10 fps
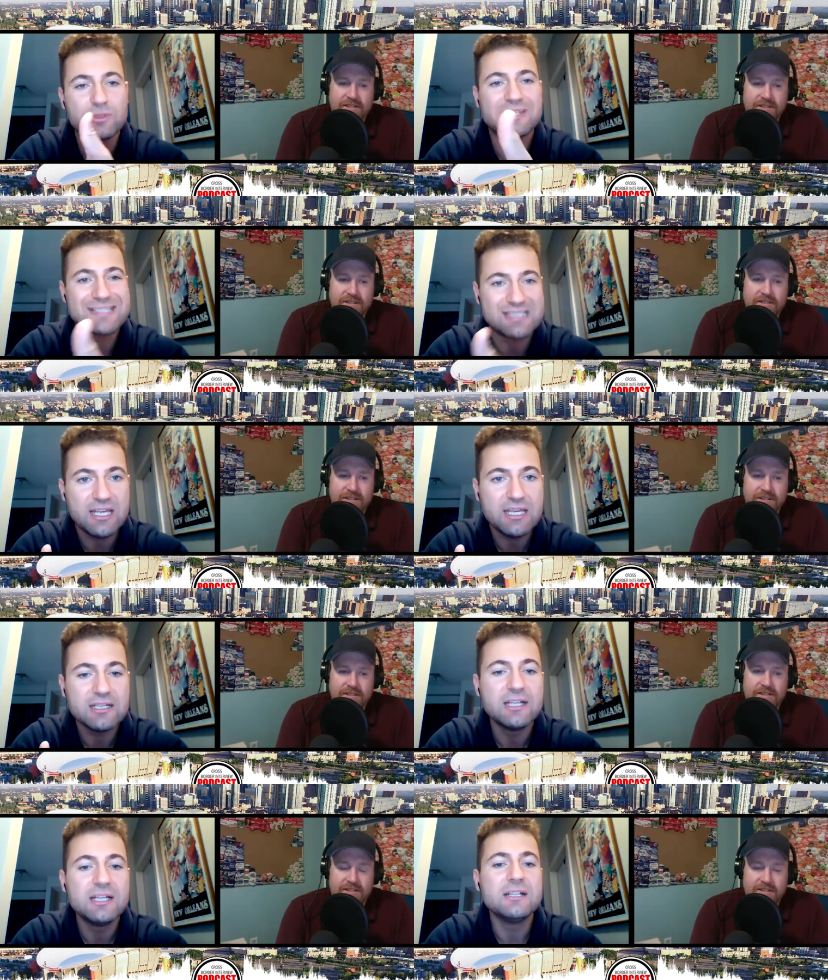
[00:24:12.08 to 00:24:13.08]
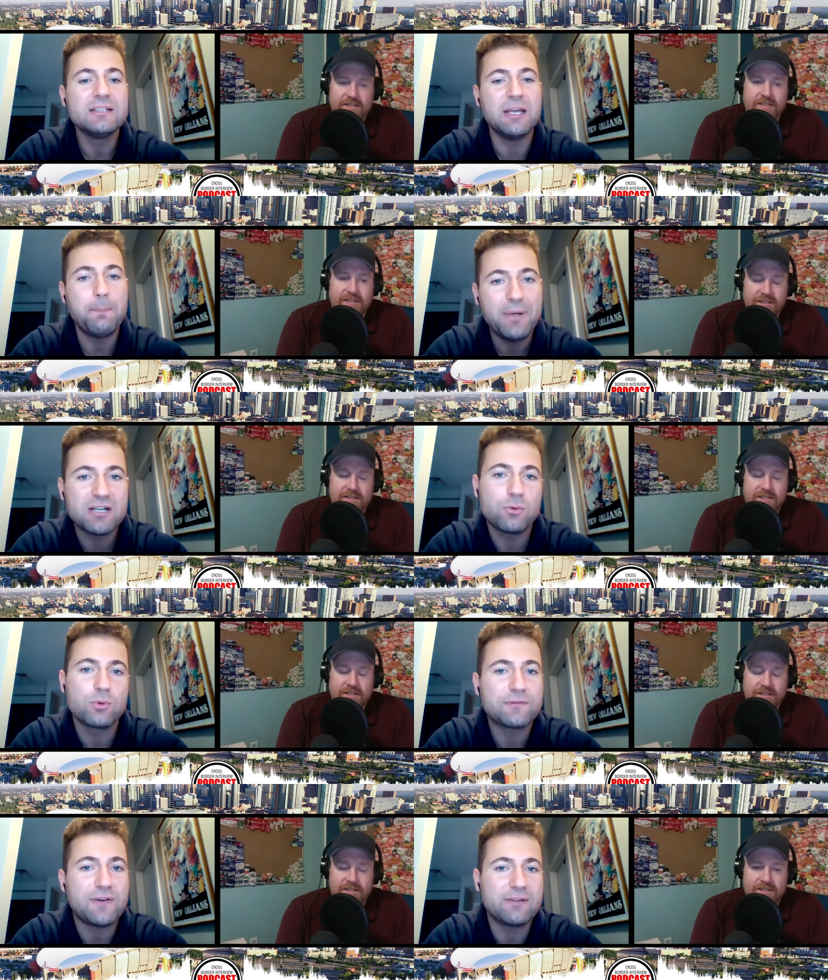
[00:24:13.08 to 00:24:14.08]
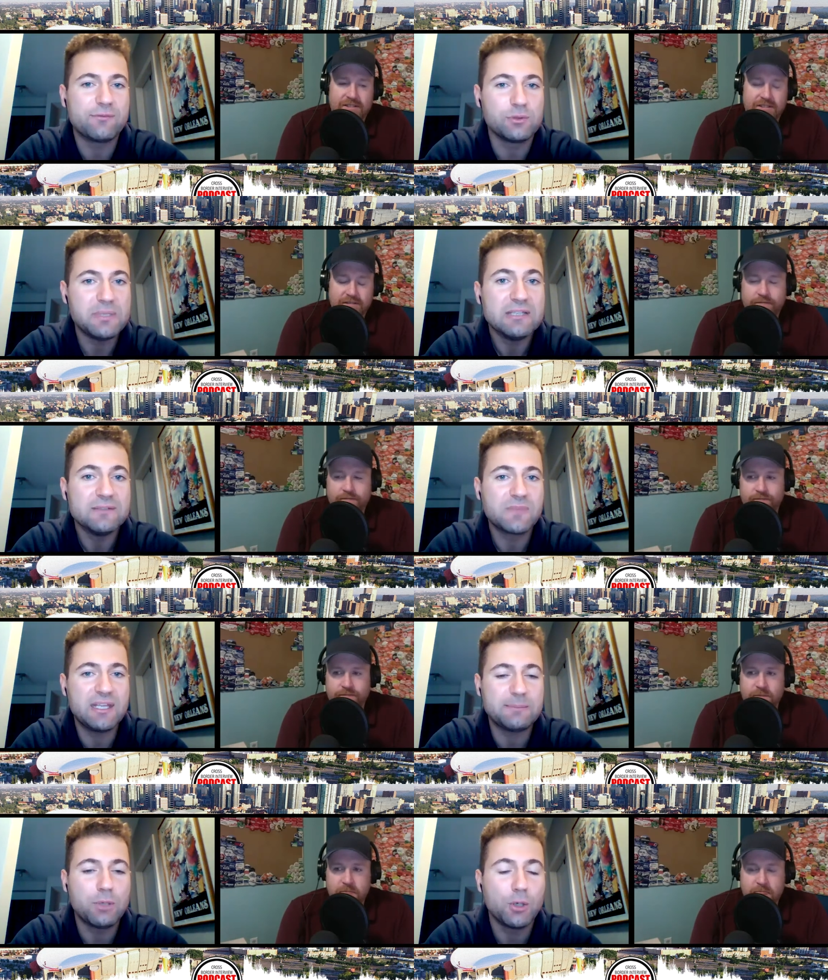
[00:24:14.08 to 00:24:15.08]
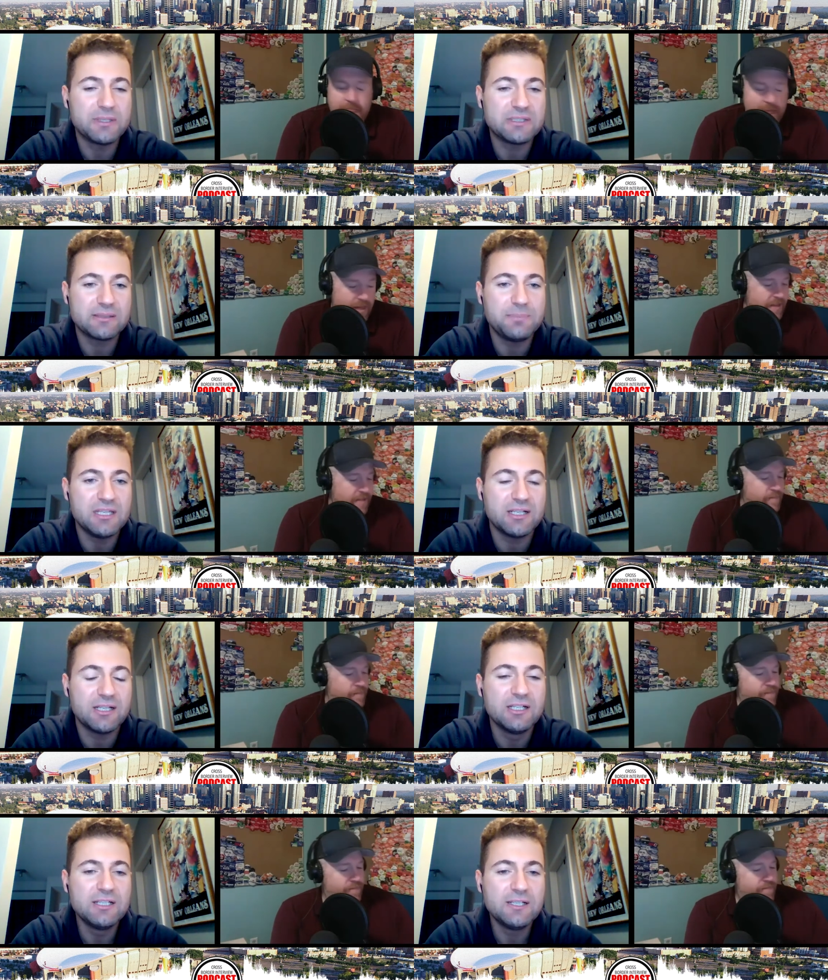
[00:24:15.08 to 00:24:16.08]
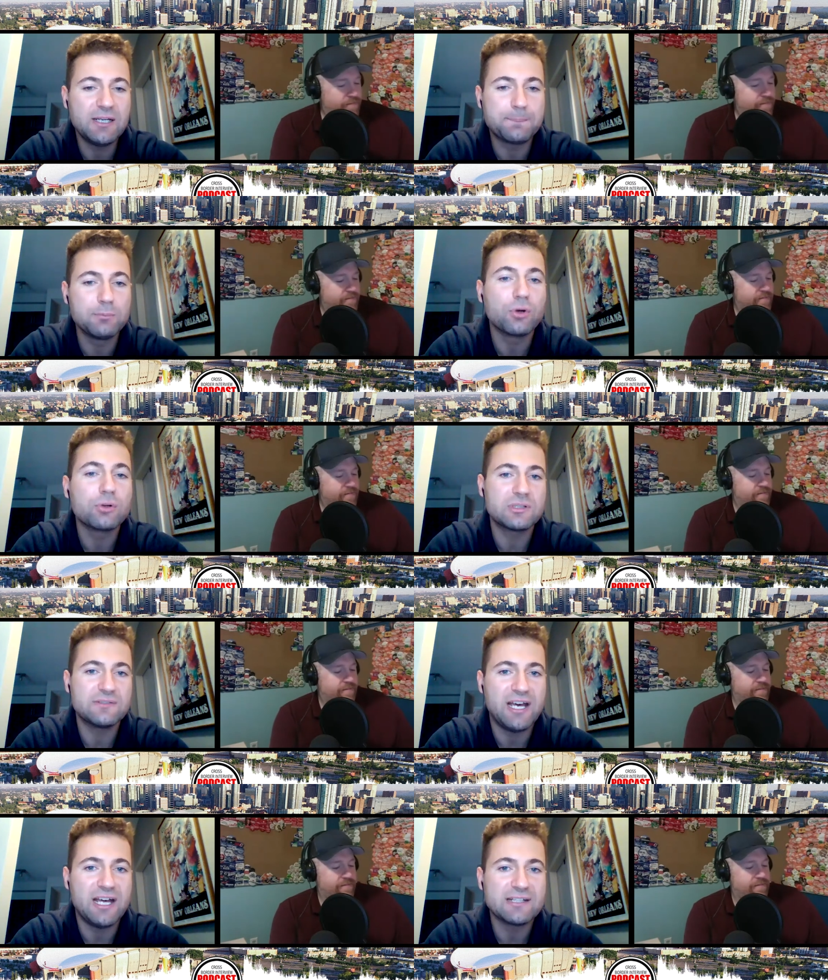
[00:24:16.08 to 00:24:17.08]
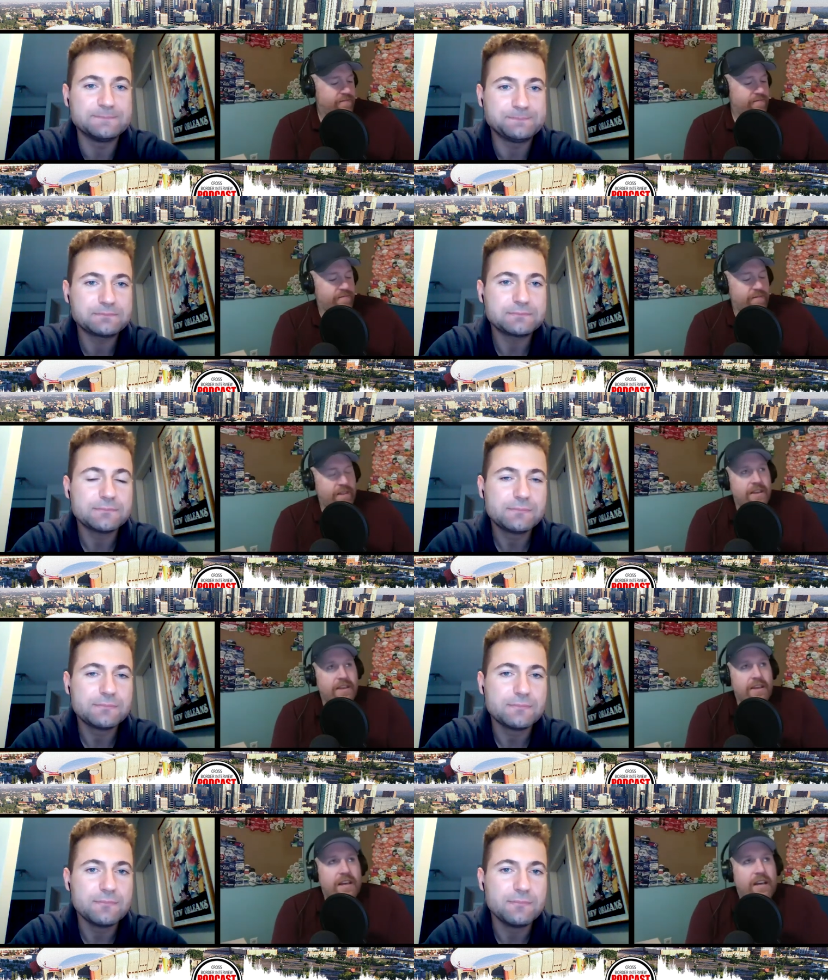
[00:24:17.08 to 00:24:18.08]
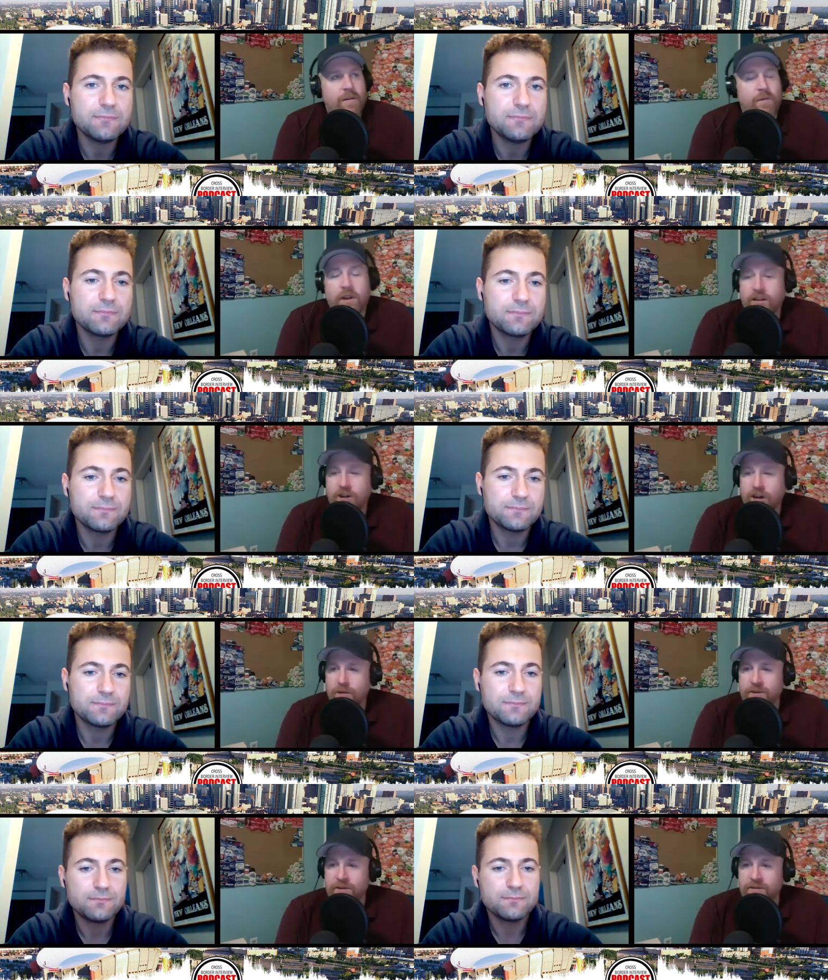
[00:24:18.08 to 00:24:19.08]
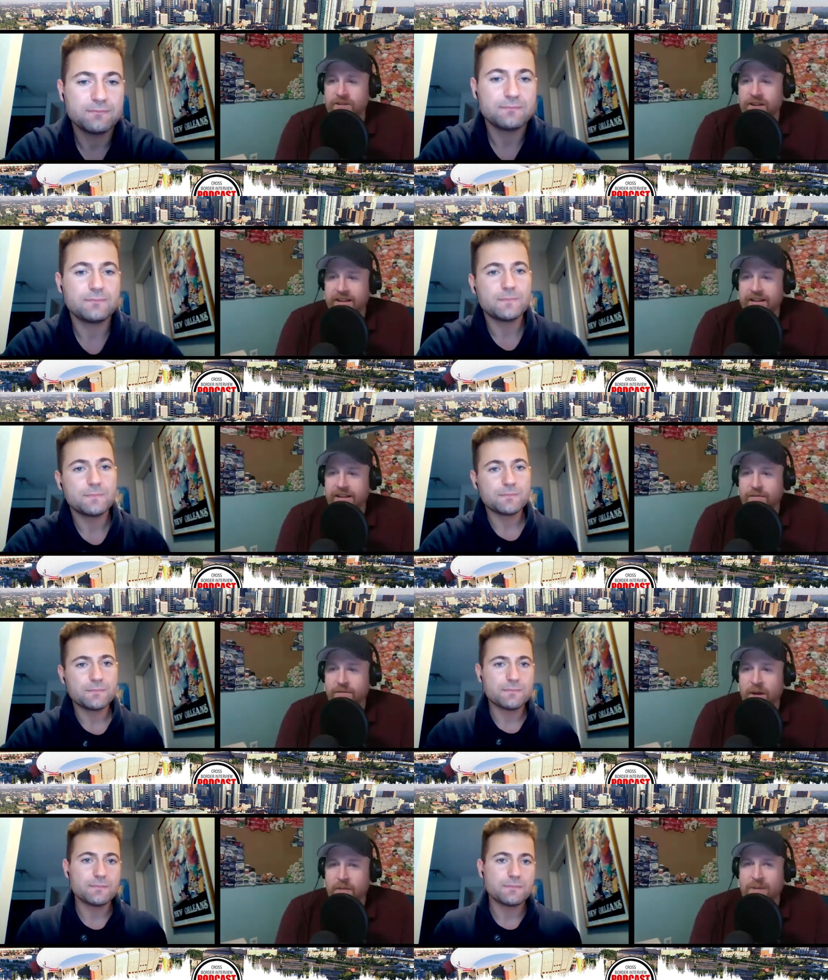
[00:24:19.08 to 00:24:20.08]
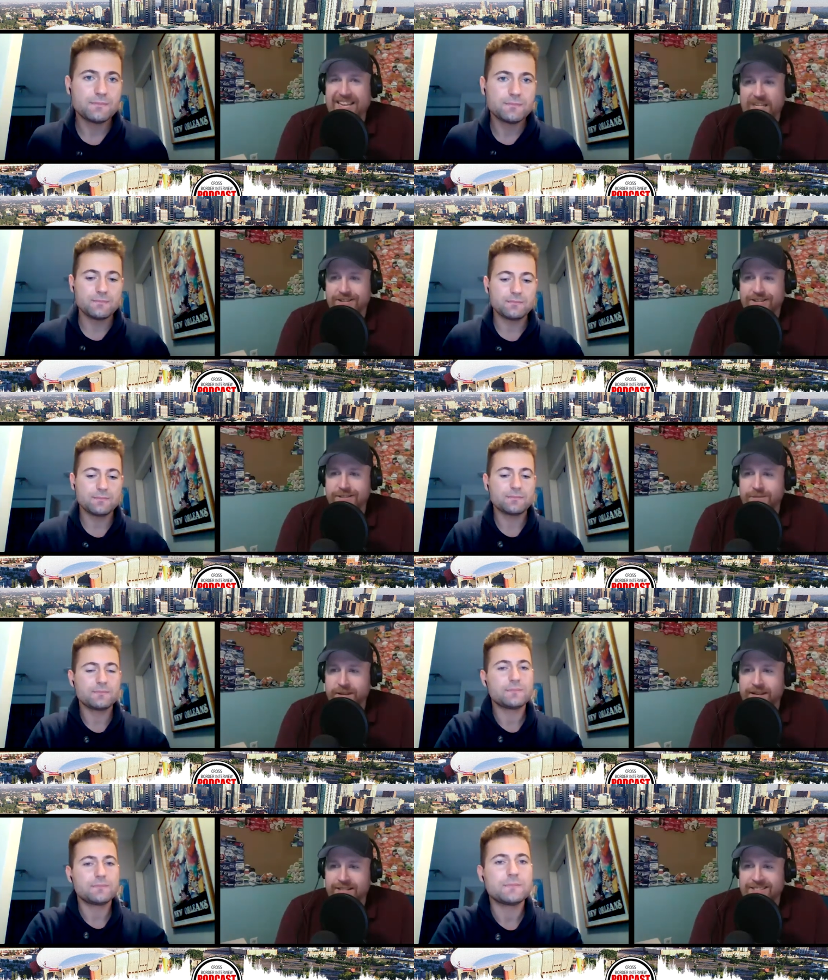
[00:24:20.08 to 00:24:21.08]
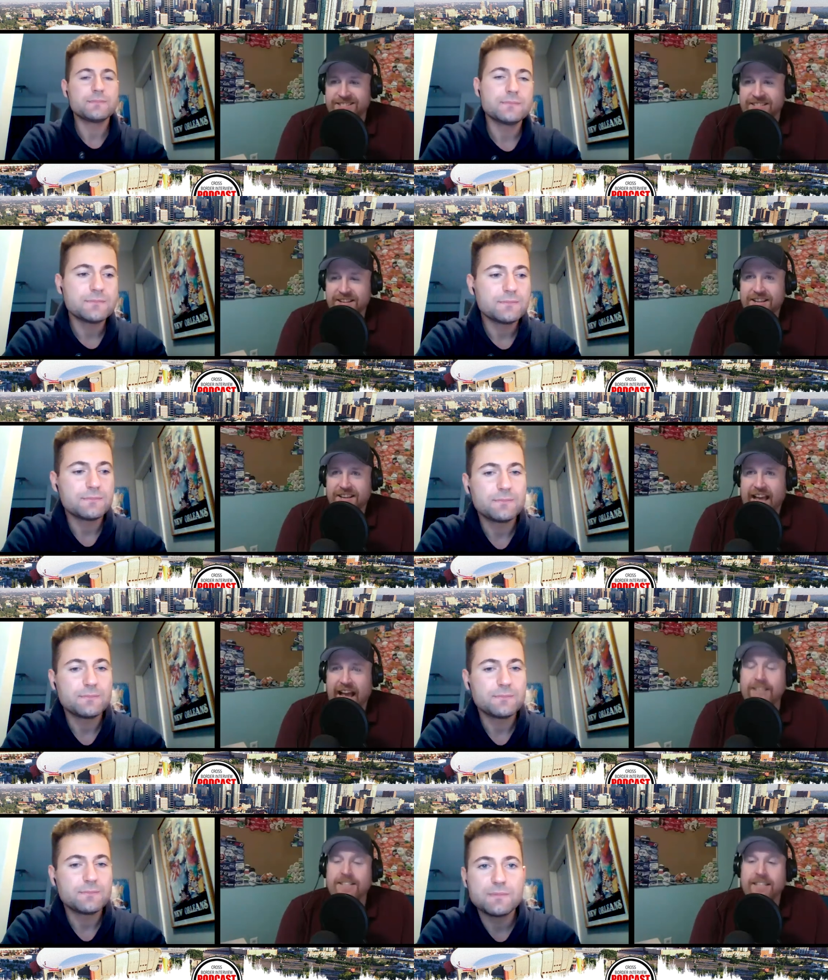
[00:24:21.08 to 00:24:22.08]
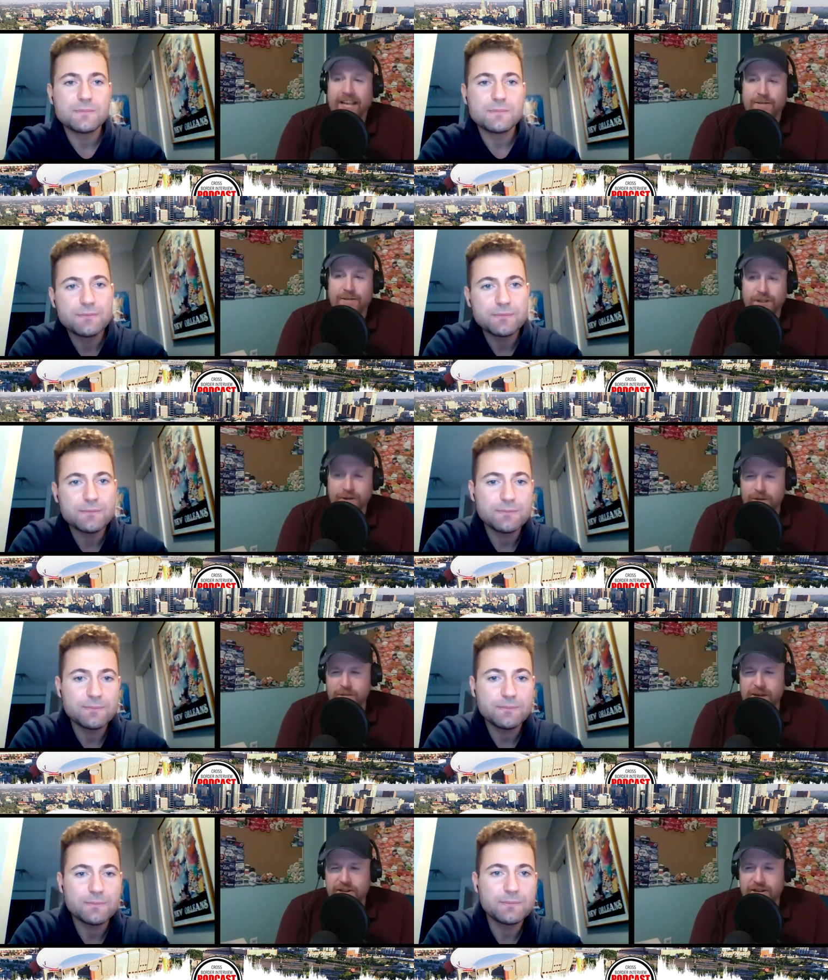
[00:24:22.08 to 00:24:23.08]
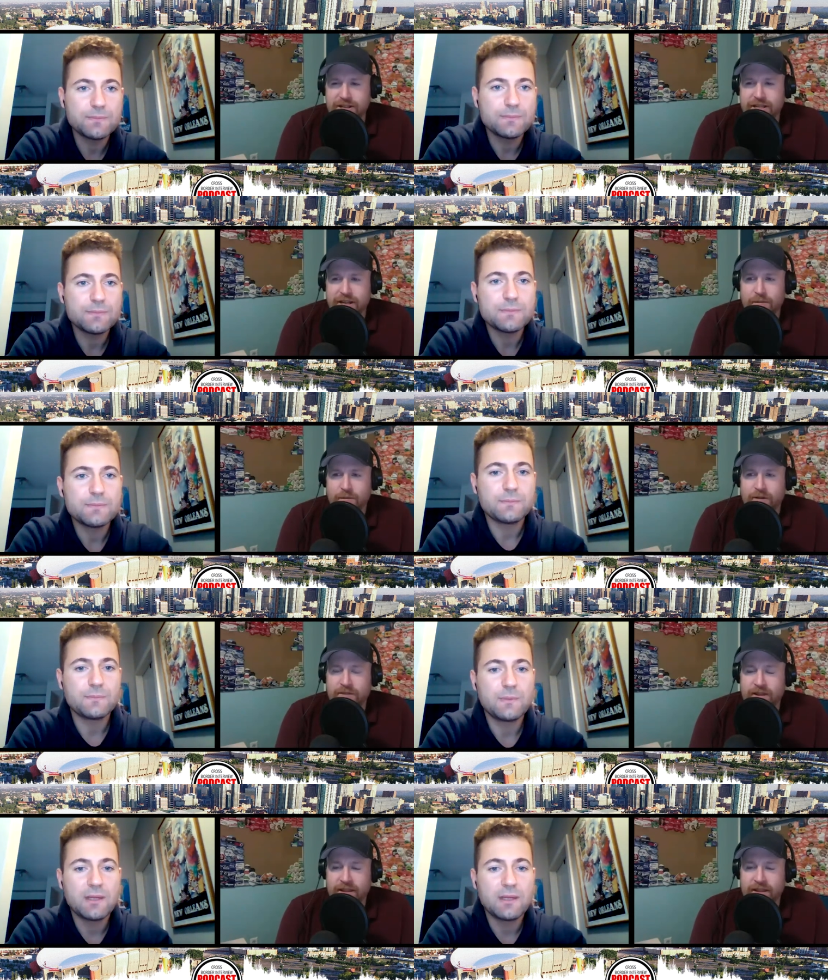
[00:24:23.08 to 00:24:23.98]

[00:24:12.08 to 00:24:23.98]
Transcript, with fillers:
Speaker 1: with the city, the better Ward five will be. And I'm hoping to be a, a promoter of that.
Speaker 2: I want to talk about uh, opinions, because as the counselor, you mentioned it there briefly